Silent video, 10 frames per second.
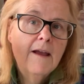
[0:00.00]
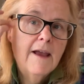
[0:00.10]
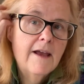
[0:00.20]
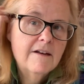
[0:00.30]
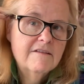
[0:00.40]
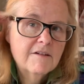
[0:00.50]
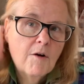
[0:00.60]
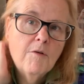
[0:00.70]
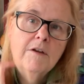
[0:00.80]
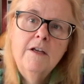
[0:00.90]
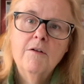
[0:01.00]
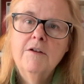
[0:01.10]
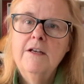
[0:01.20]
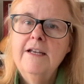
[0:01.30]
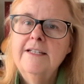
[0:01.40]
And so, you know,
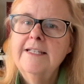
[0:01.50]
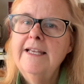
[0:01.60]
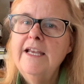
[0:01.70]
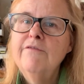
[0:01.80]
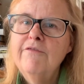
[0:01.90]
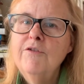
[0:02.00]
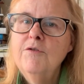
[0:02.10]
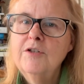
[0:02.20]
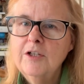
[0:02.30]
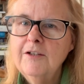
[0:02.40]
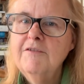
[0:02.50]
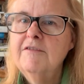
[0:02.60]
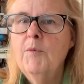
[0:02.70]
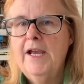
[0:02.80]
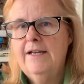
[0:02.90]
you need to eat food to
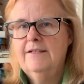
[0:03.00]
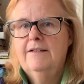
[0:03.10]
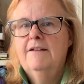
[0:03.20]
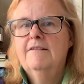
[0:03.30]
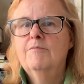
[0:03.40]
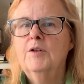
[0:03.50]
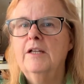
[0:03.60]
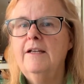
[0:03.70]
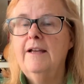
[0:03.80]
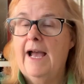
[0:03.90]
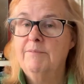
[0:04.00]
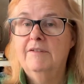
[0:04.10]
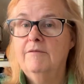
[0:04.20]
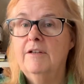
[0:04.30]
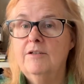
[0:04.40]
lose weight is really
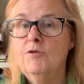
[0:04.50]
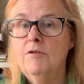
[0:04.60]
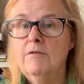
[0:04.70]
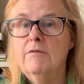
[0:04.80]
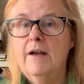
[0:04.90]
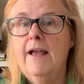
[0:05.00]
absolutely true.